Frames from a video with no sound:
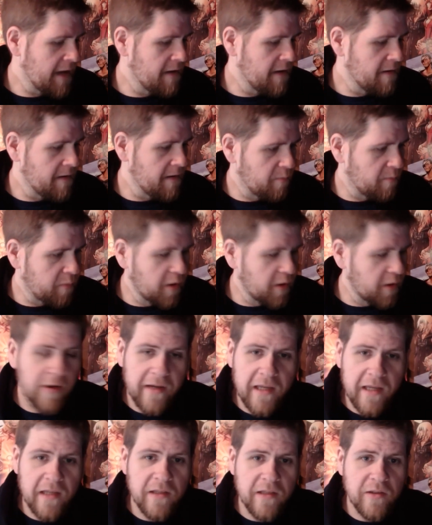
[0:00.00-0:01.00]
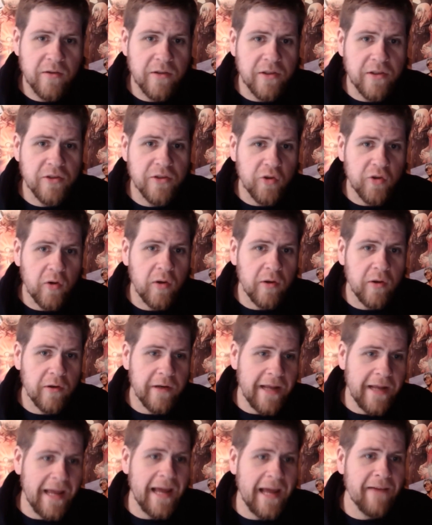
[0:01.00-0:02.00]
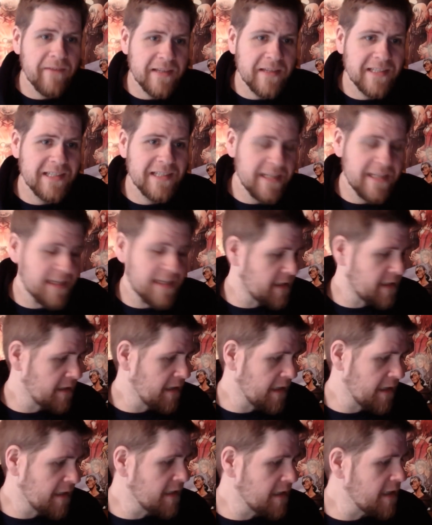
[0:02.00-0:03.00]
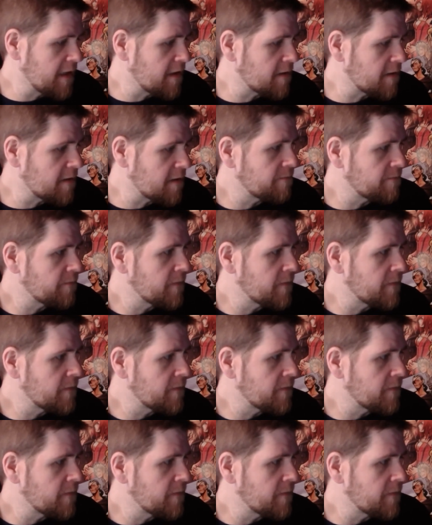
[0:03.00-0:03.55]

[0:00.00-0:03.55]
to plug in your controller and have it sitting in here.